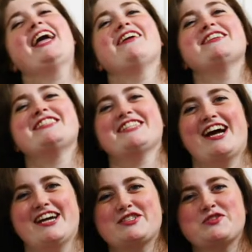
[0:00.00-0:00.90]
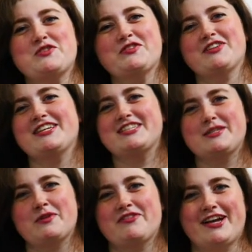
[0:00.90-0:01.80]
It was in high school for the
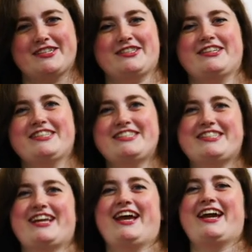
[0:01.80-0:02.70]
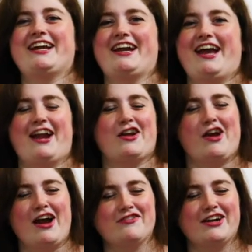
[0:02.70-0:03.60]
Exhibit of Excellence, and I had a
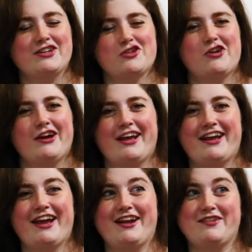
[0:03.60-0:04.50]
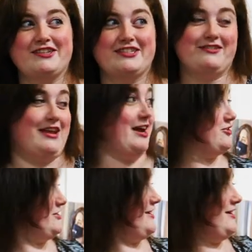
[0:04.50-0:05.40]
graphite drawing, and it was
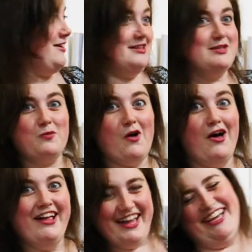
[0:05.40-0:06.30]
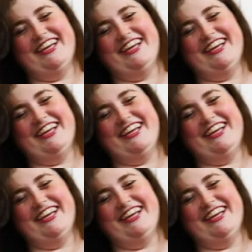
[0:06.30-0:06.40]
actually on this wall.